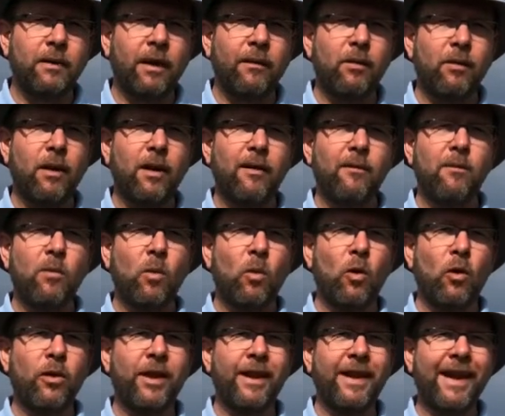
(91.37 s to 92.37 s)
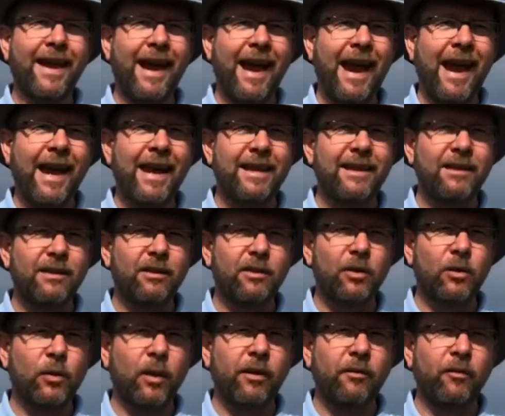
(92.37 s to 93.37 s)
If you have more than 8
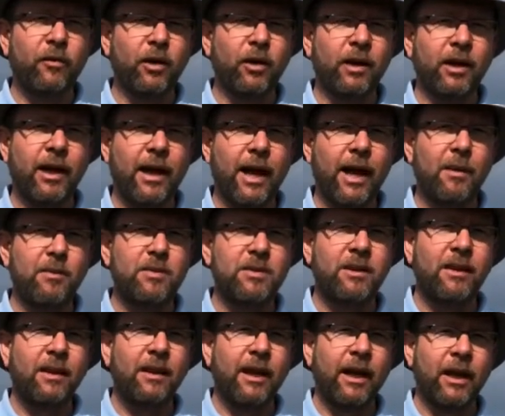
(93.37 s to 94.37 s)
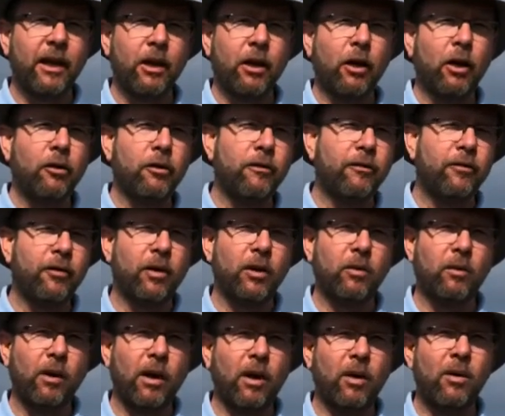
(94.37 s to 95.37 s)
3-foot gaps in a 100-foot
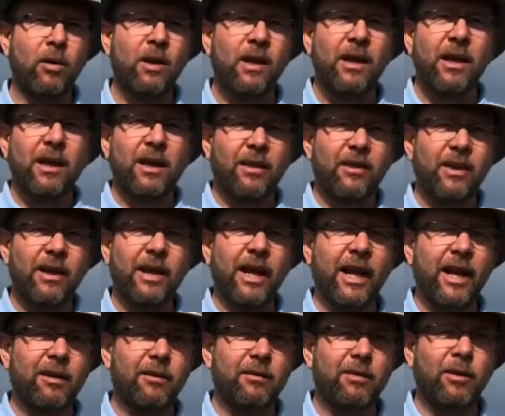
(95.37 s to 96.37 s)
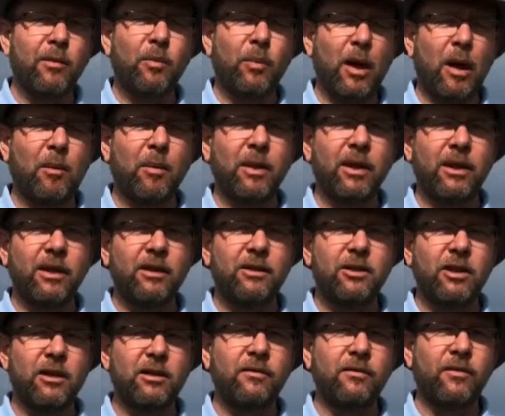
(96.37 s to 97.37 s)
a row, then that you probably could
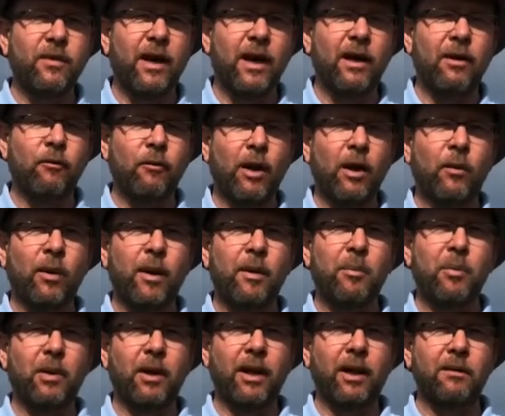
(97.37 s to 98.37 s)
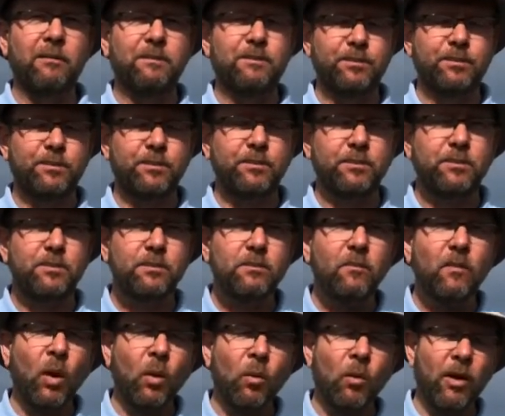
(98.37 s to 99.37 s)
justify a replant.
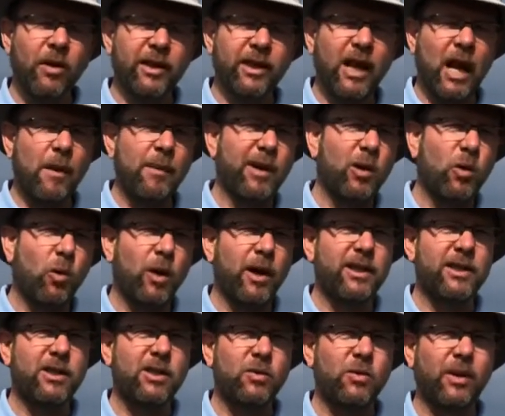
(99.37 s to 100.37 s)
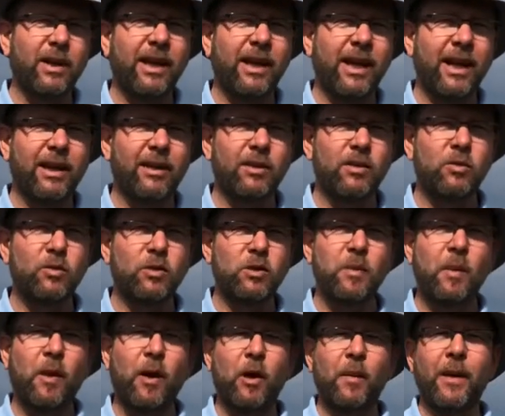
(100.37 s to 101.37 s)
One of the common questions we get is
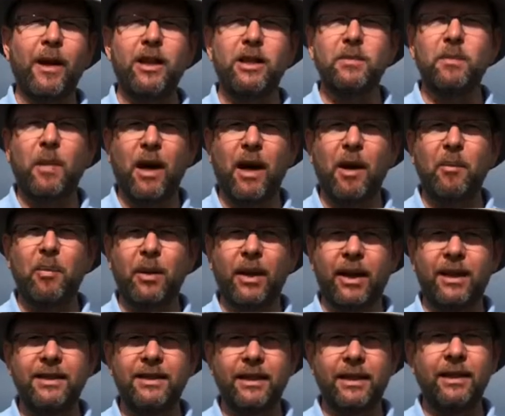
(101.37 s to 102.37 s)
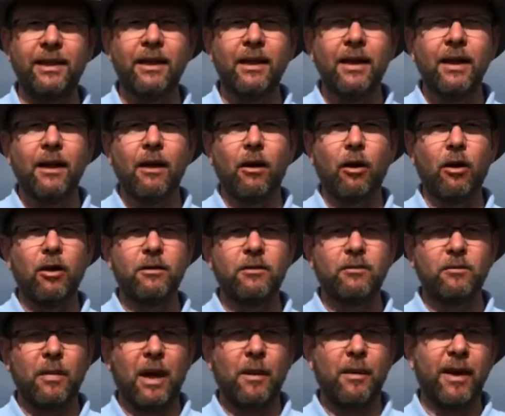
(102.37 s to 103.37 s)
about spot planting, or
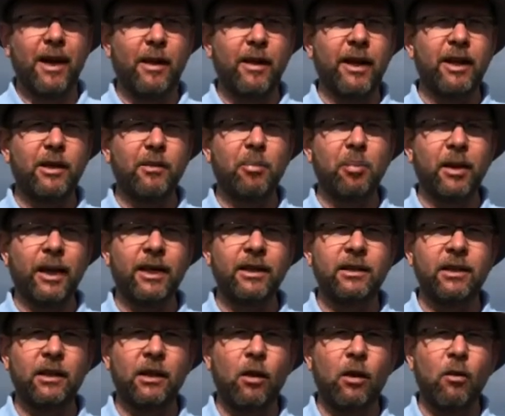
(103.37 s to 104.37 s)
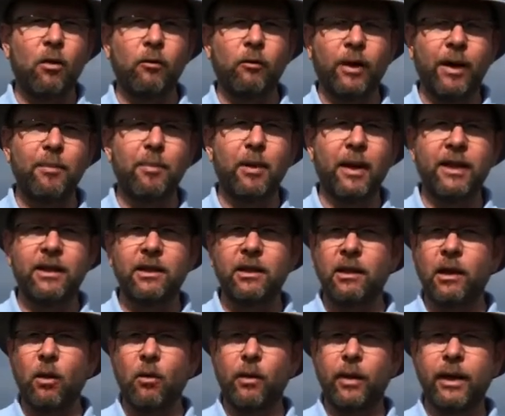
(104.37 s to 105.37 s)
maybe I need to replant the
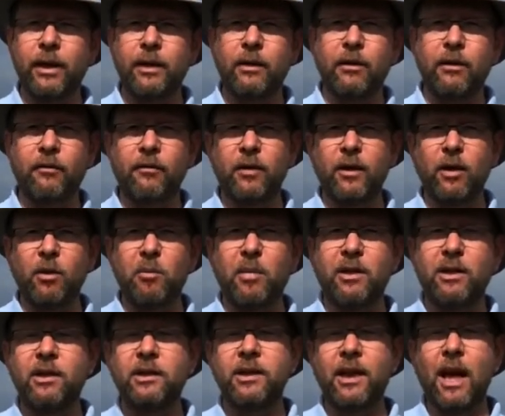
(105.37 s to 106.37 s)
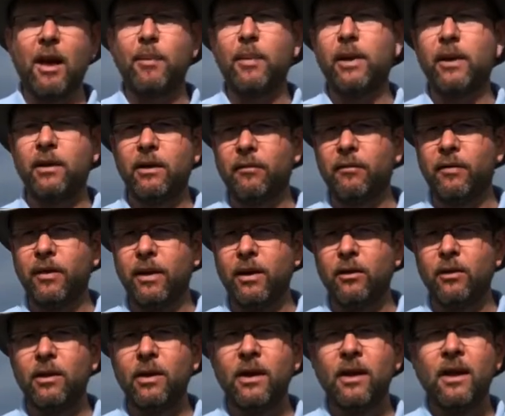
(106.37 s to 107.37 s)
lower end of the field, but the top end of the
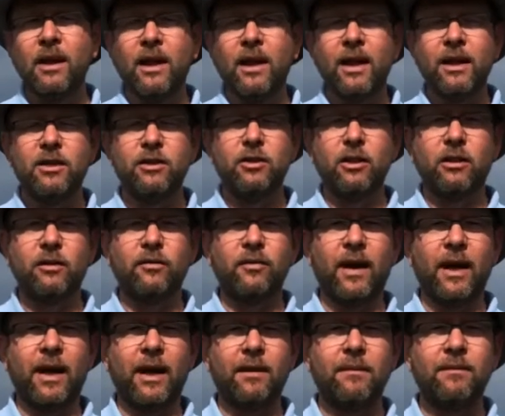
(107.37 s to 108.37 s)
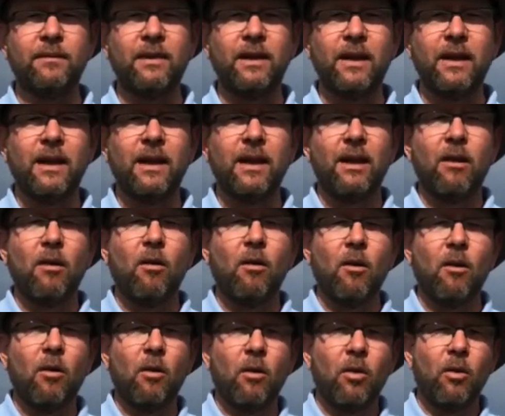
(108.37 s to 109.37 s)
field is just fine.
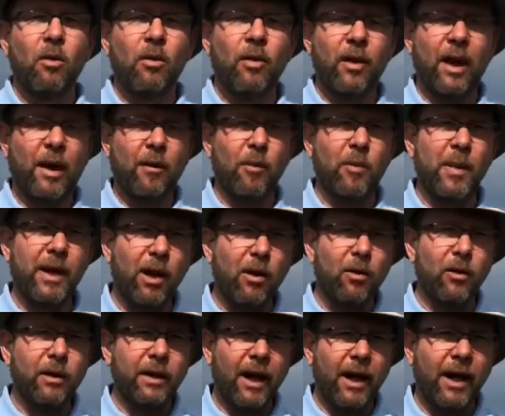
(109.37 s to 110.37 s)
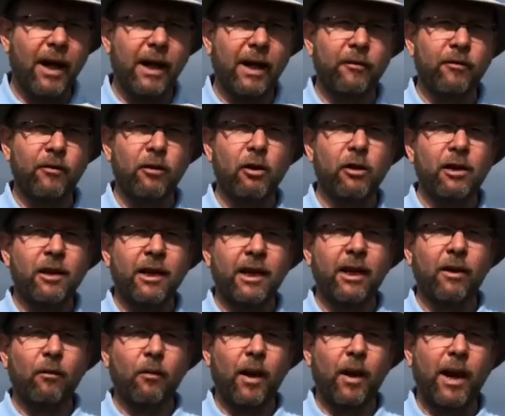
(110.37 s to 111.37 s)
That would be okay if you can
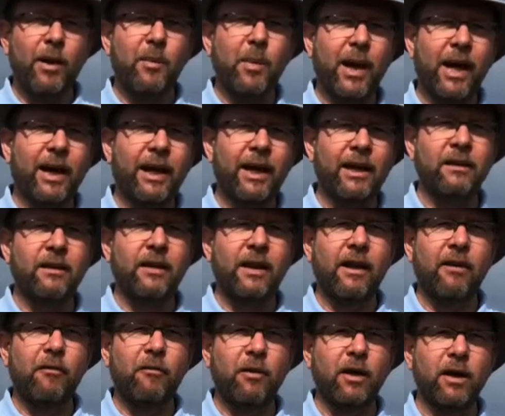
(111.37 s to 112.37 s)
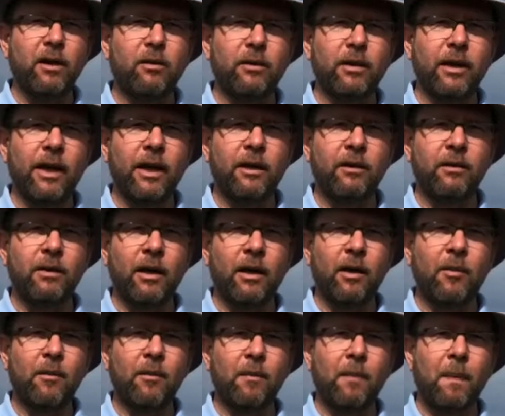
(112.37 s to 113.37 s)
get right back into that field
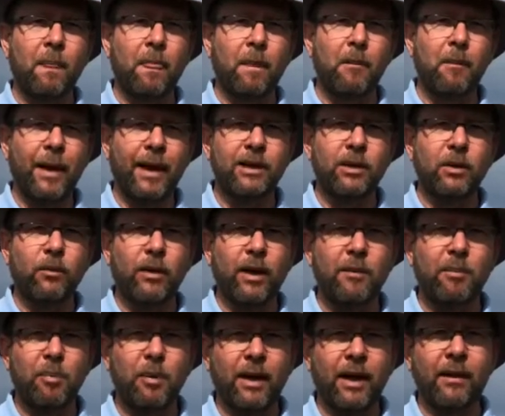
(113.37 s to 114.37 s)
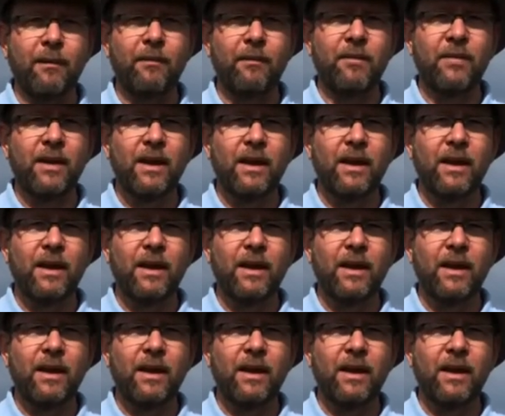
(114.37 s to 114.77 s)
and make the replant.